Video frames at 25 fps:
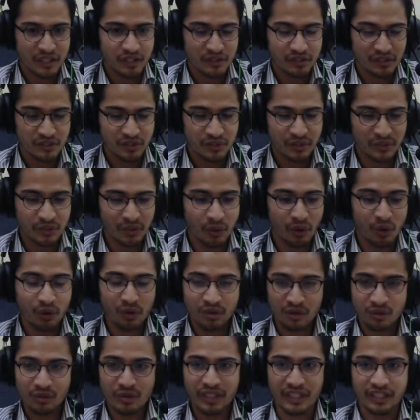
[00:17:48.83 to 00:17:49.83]
So
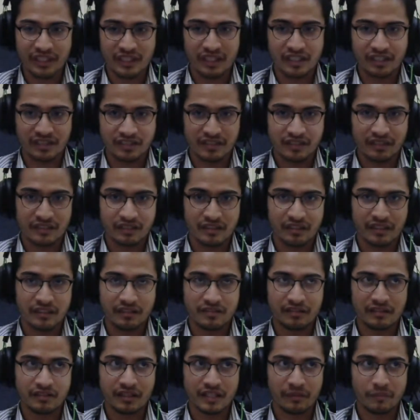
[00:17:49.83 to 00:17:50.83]
although
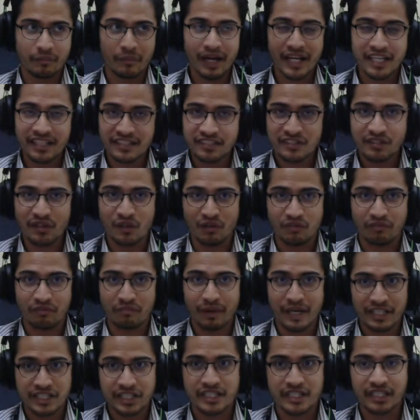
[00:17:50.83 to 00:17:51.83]
it might solve
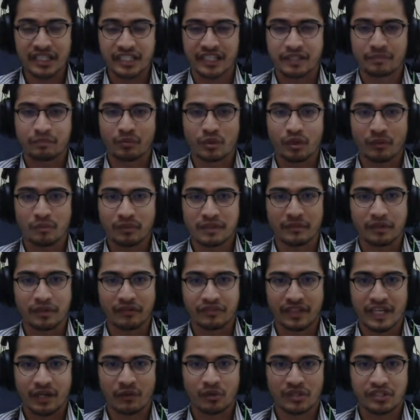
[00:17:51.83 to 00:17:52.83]
partially the problem
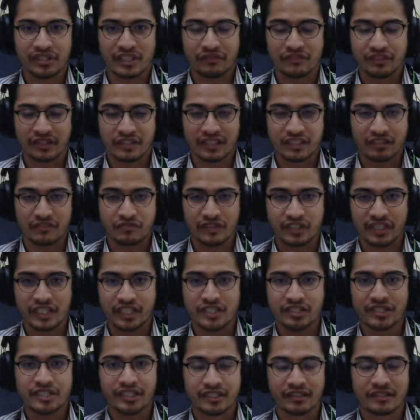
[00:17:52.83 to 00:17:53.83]
of network traffic
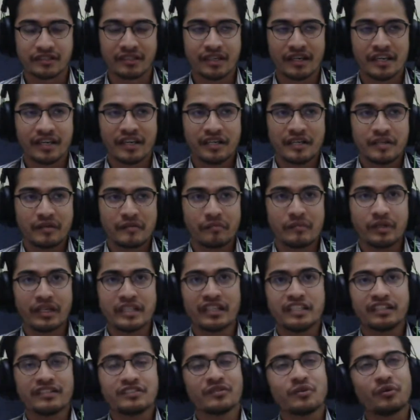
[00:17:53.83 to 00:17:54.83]
classification, but
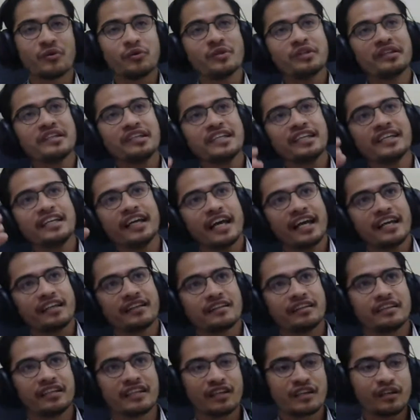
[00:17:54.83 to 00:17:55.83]
it's only at
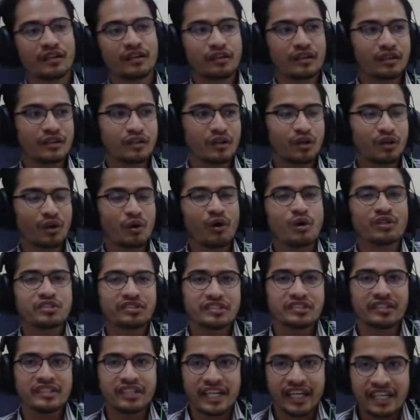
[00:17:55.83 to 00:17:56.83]
the
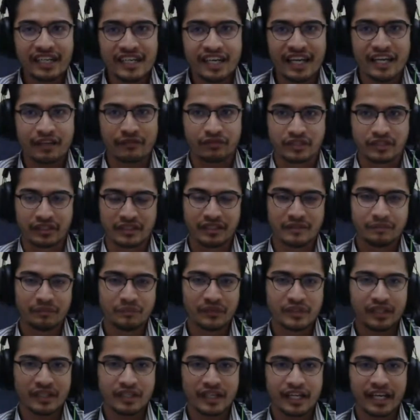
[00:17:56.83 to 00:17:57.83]
coarse grain level,
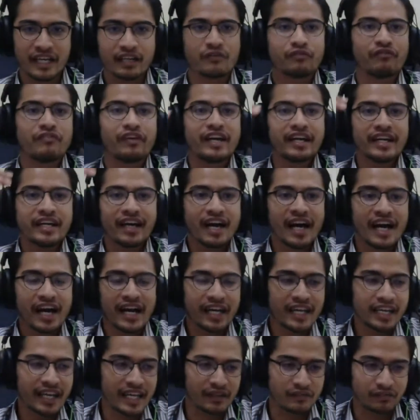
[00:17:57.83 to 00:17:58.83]
at a very
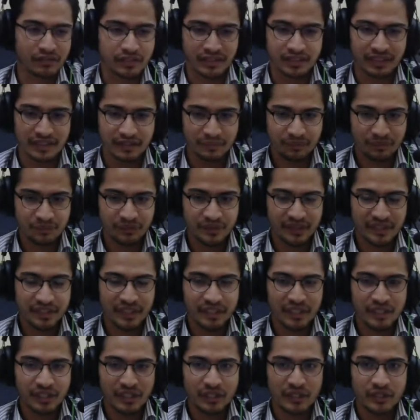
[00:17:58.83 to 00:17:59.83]
high level.
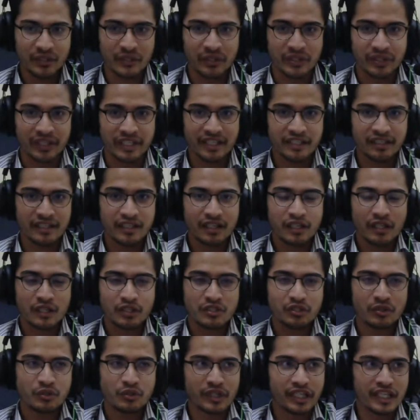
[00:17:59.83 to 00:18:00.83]
All right.
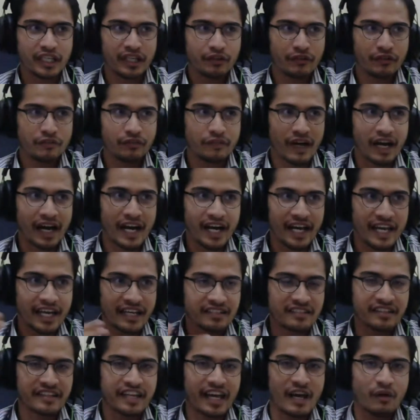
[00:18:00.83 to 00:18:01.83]
So if I,
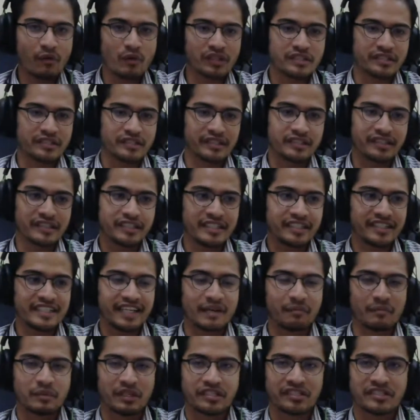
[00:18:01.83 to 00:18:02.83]
as a network security
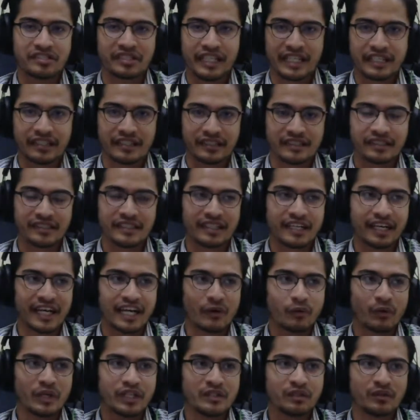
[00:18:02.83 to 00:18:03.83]
administrator,
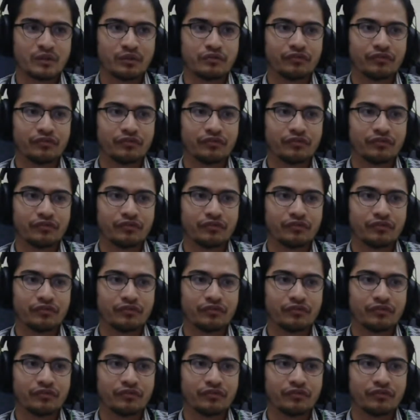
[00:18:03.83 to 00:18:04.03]
I want to